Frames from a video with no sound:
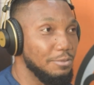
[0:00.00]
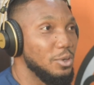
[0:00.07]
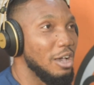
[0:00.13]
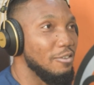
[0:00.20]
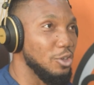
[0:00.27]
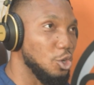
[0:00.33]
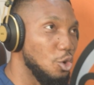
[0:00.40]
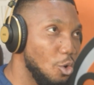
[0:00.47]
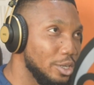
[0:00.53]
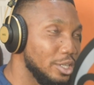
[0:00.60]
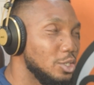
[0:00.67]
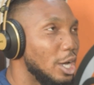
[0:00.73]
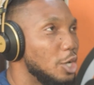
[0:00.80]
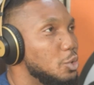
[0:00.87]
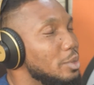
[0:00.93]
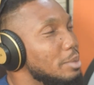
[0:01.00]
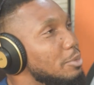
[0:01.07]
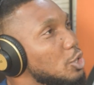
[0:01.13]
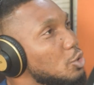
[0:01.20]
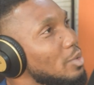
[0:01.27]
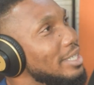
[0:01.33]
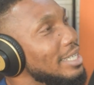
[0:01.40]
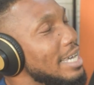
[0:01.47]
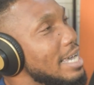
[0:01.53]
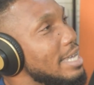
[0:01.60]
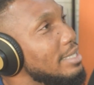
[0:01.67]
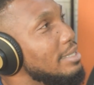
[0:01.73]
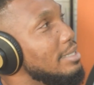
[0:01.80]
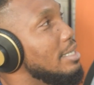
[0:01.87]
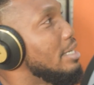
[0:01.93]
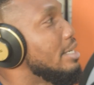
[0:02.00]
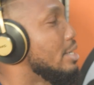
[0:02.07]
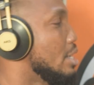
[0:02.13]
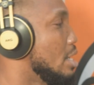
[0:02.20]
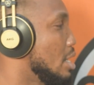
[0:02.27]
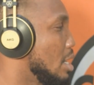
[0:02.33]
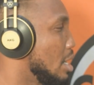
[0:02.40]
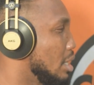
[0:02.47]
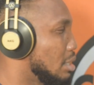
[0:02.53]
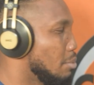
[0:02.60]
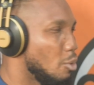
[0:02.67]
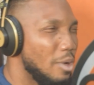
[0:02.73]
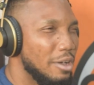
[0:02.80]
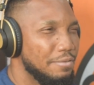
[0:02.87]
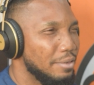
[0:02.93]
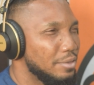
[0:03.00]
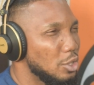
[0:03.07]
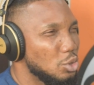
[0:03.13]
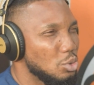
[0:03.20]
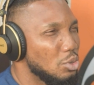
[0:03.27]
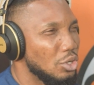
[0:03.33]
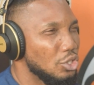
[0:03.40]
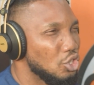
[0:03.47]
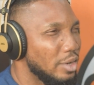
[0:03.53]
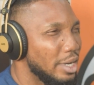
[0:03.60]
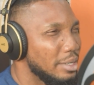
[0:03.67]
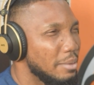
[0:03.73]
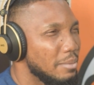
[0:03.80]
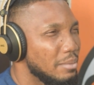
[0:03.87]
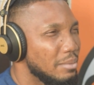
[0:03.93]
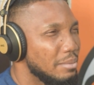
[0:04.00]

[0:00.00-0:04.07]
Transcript: If you have recording, you are doing between 80 to about 150, 200